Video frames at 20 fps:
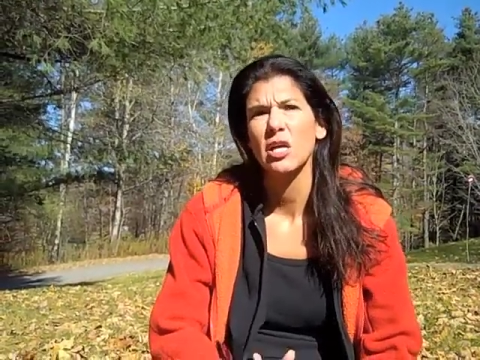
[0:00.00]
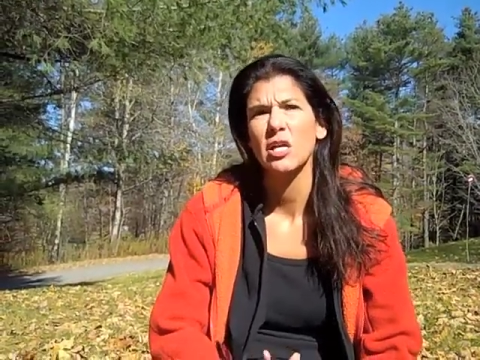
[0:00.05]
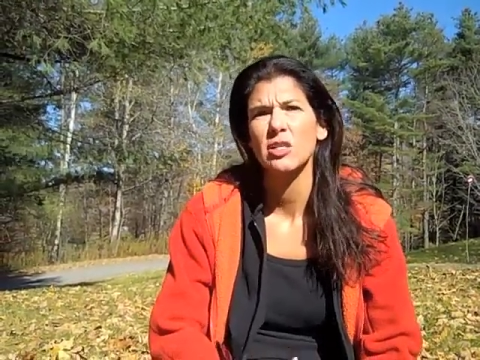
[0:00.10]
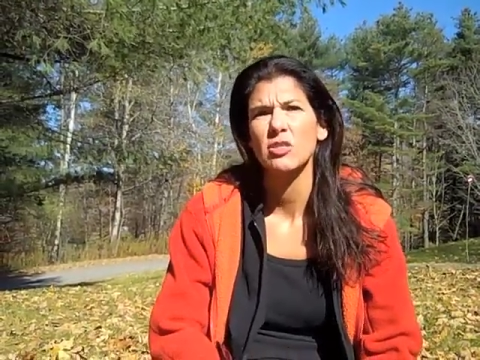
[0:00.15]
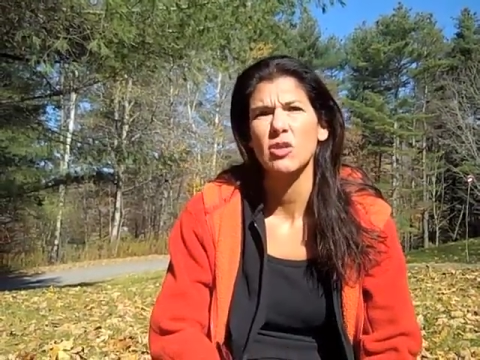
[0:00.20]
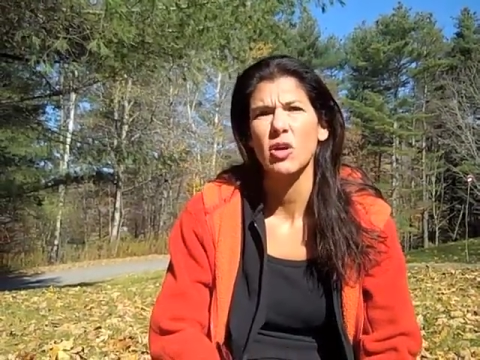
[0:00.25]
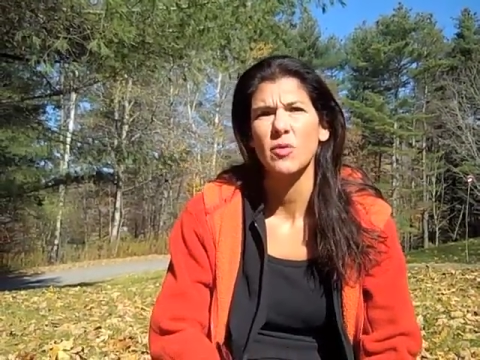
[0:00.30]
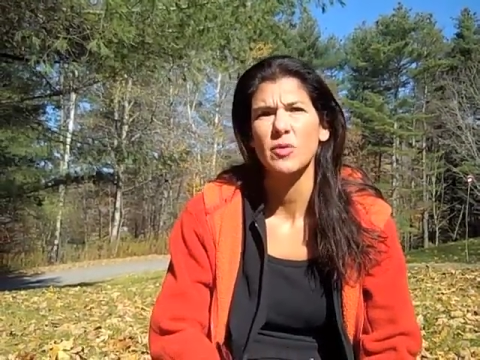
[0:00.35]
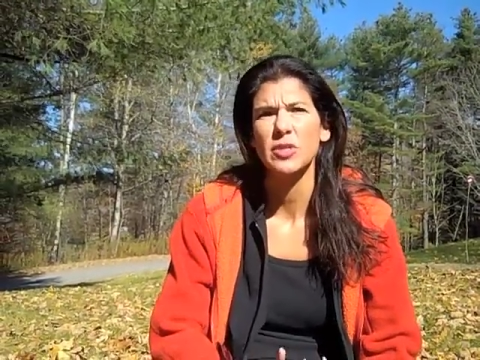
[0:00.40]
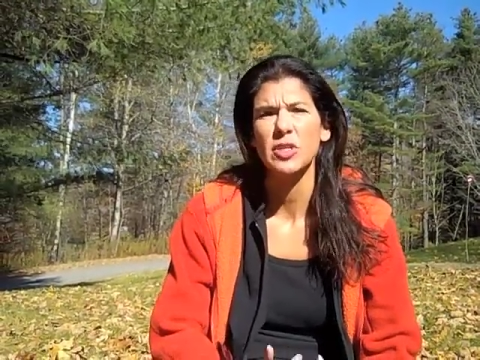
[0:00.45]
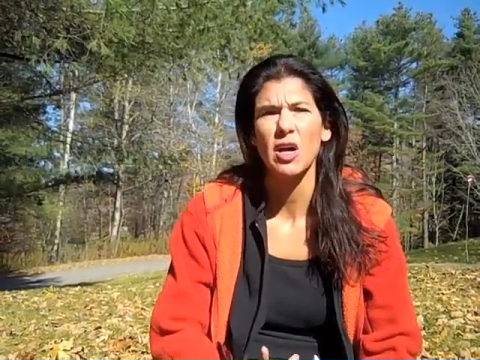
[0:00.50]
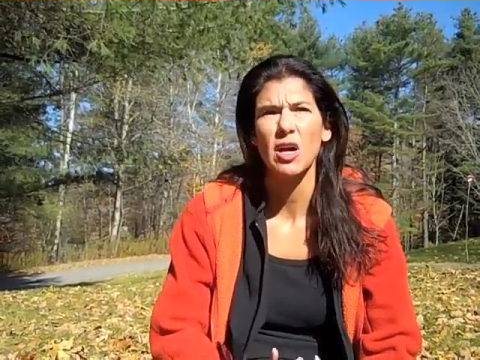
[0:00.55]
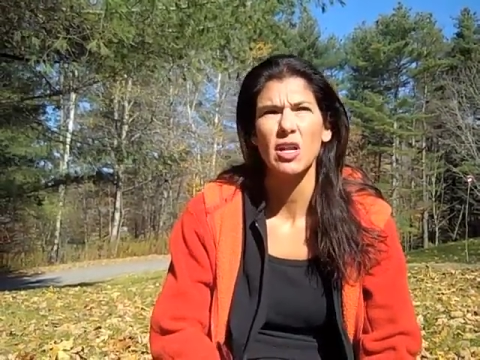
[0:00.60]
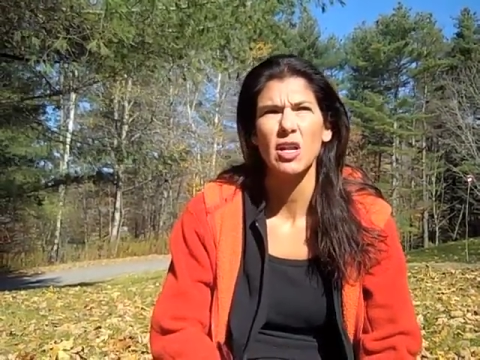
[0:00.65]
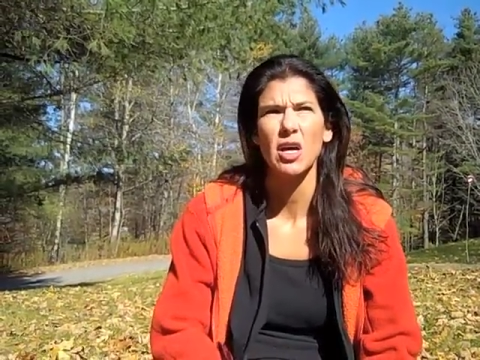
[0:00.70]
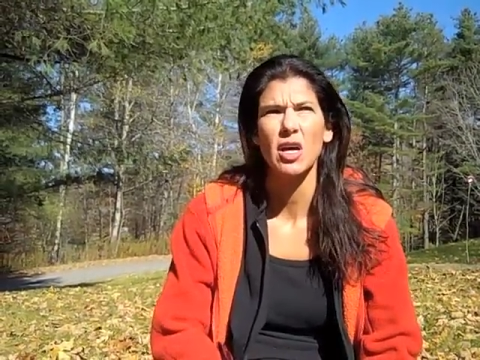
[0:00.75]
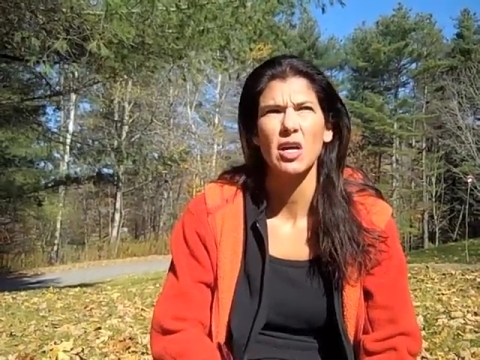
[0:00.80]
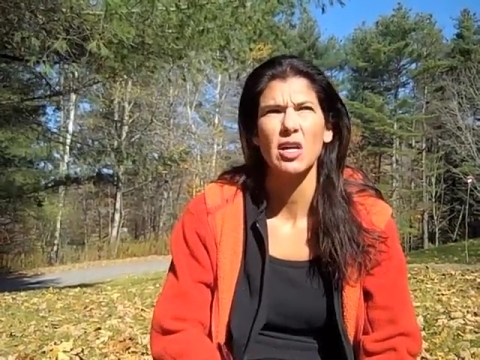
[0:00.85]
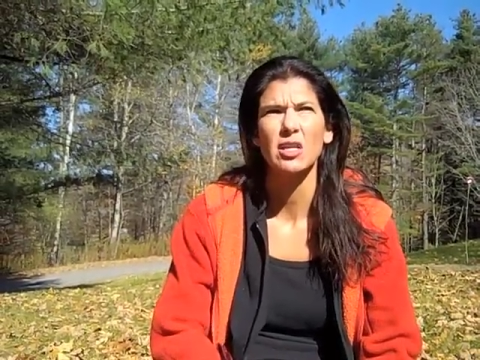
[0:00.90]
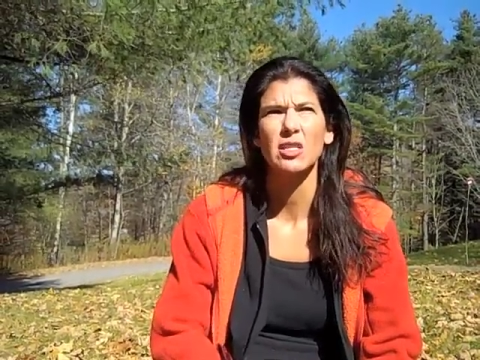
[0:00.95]
So I was on
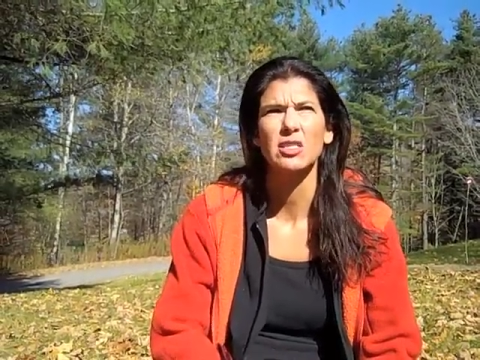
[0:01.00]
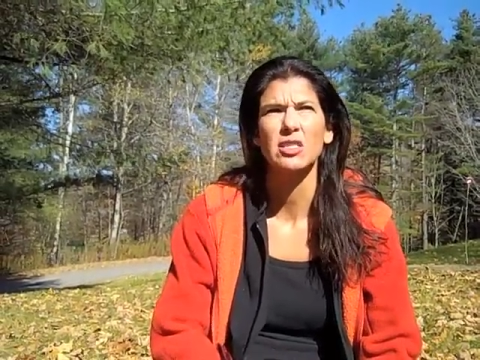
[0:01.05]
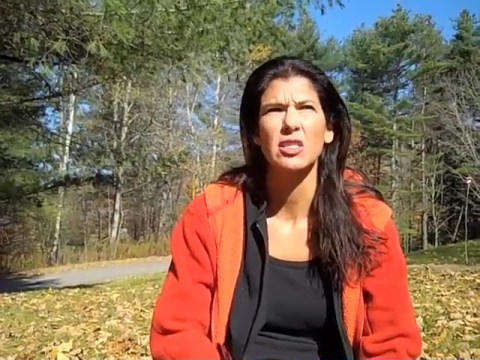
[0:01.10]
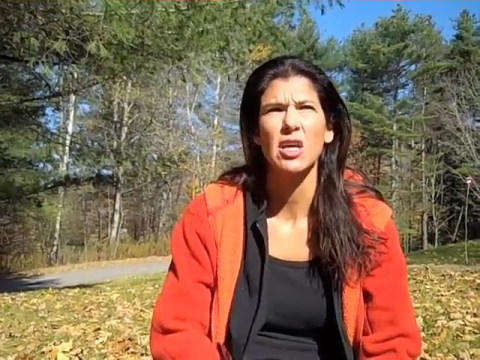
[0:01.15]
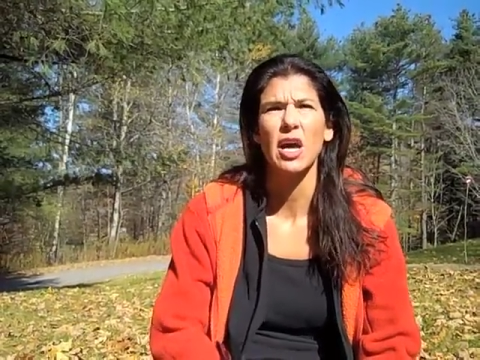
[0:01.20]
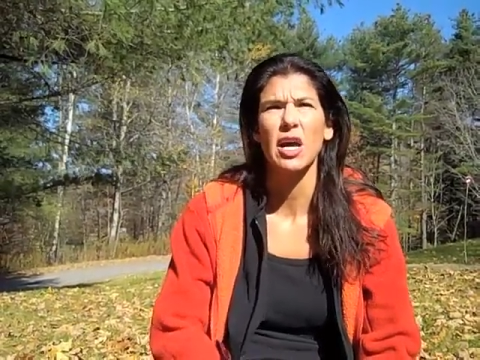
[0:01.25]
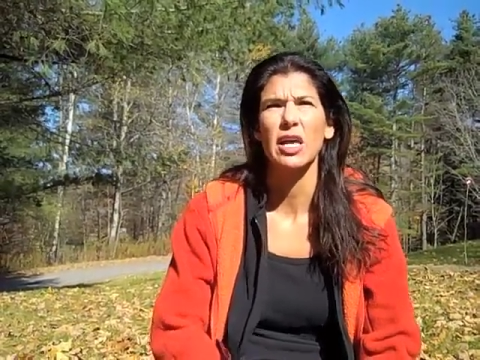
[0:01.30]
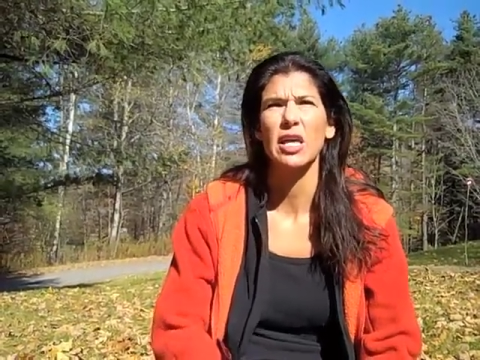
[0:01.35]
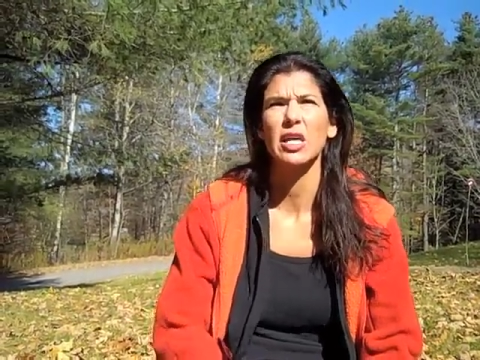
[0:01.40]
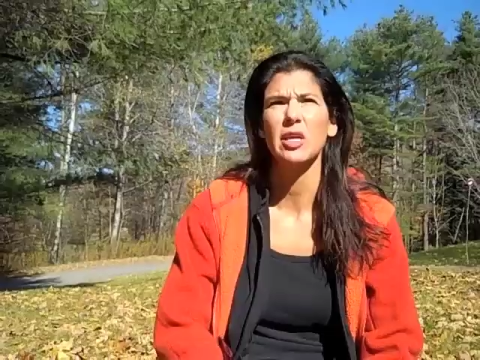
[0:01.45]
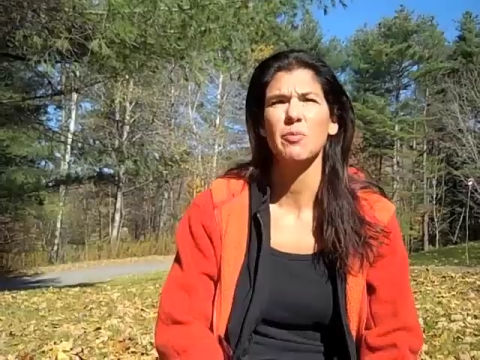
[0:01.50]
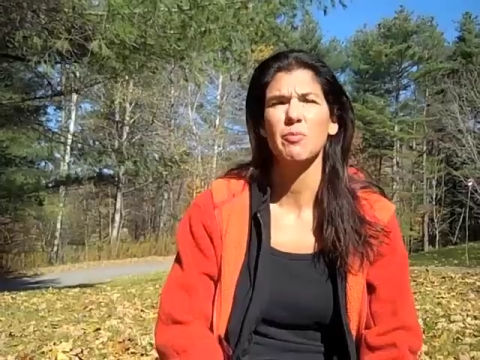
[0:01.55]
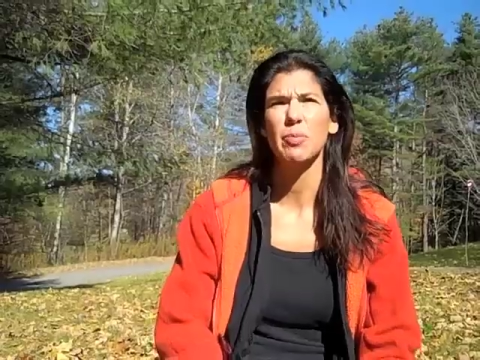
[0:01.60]
a diet